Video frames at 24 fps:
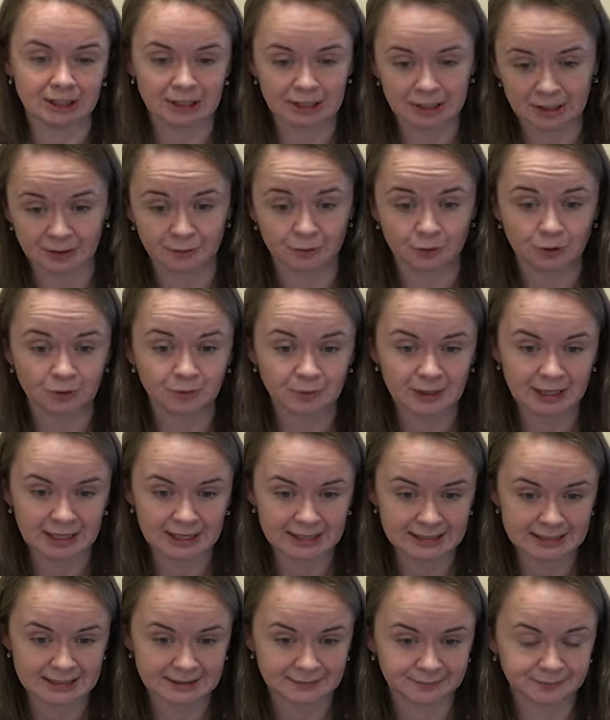in a few
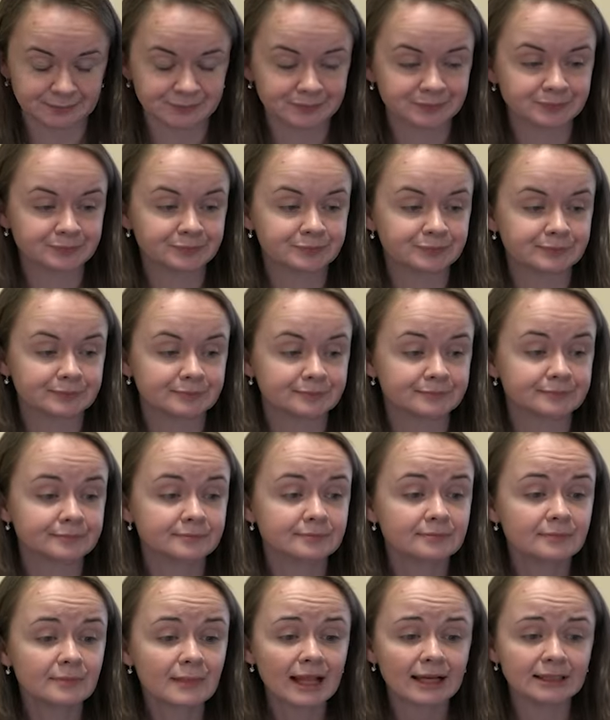minutes.
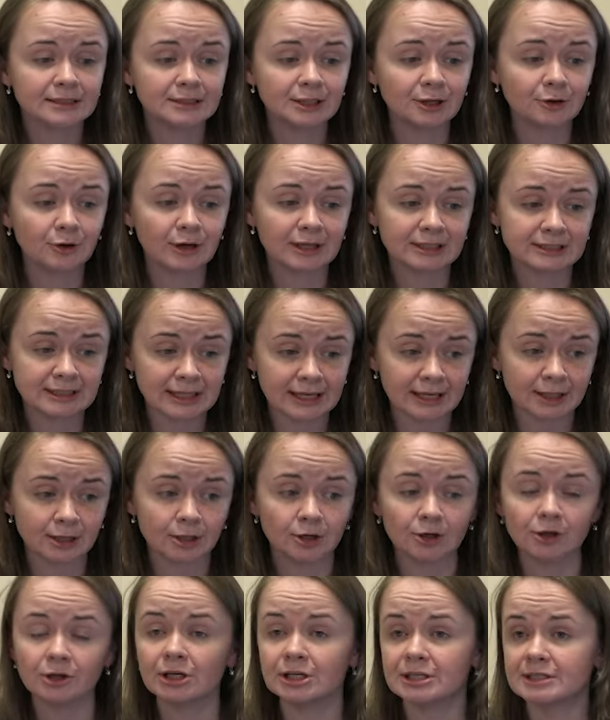So
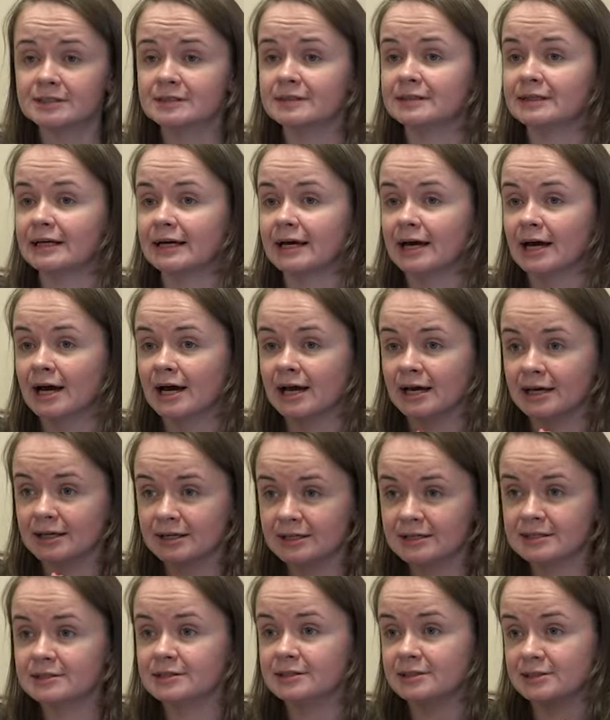sklearn is the
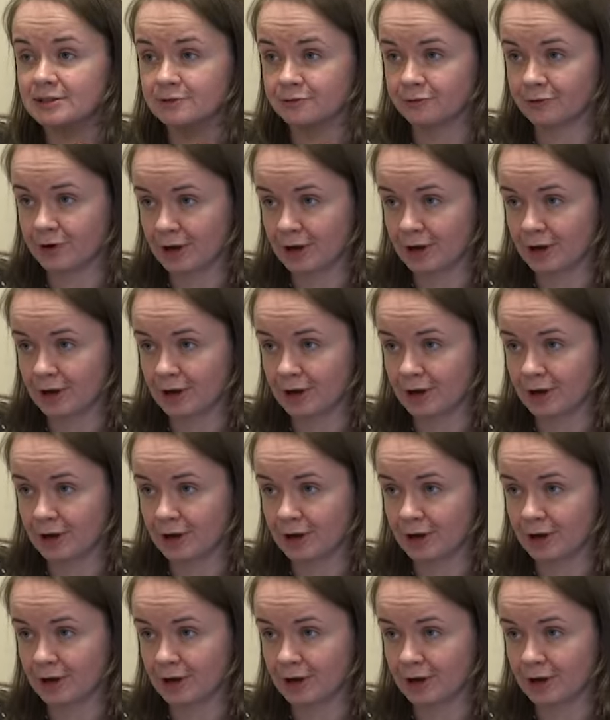easiest